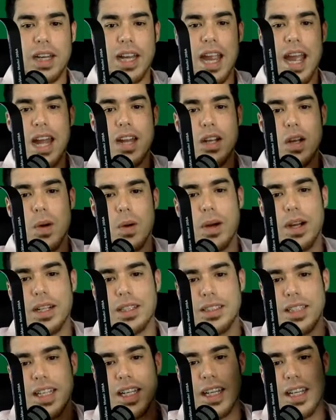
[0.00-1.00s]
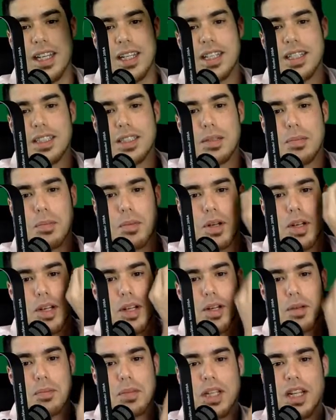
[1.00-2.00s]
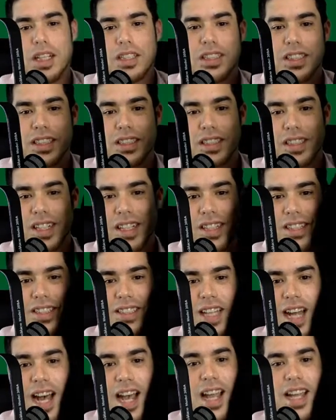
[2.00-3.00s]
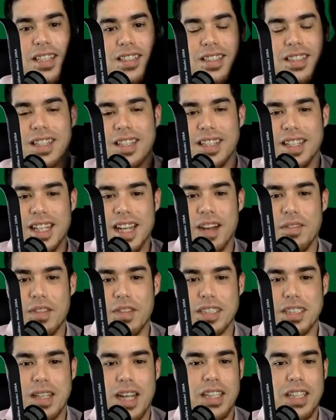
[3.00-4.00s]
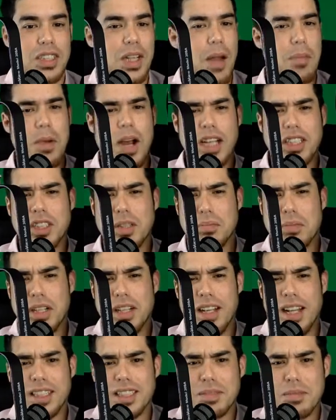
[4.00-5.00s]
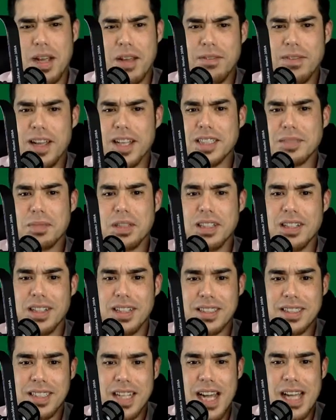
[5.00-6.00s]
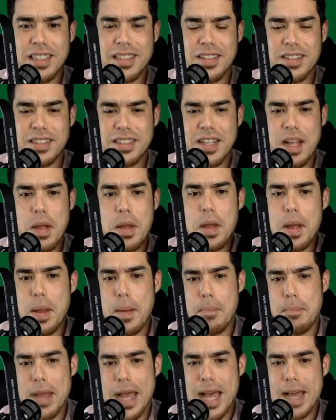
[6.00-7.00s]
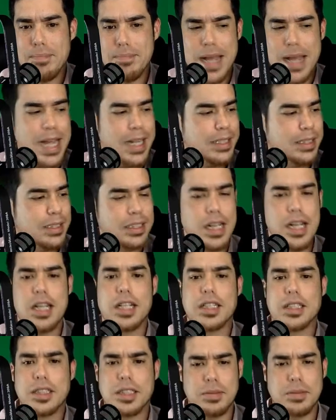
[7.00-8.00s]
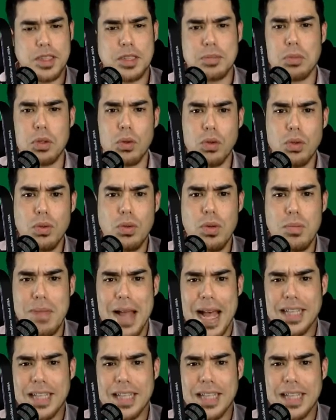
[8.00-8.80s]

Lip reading: categories, it is plushies. Look at the size of this. I probably shouldn't put it next to my face, but look at the size of this Bad Smaroo.